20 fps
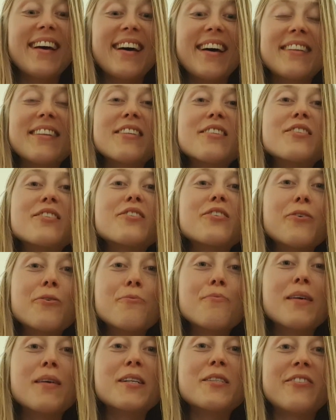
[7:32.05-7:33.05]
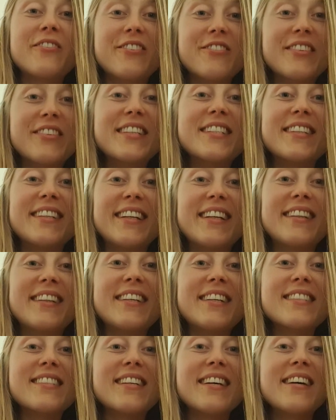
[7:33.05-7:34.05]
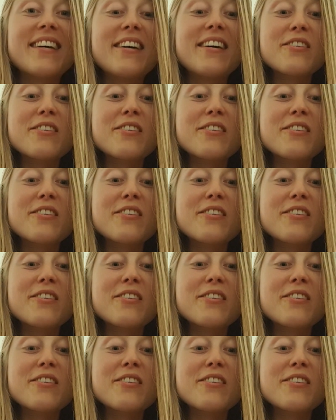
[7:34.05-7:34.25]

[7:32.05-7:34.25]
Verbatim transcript: And there's so much nutrition in this.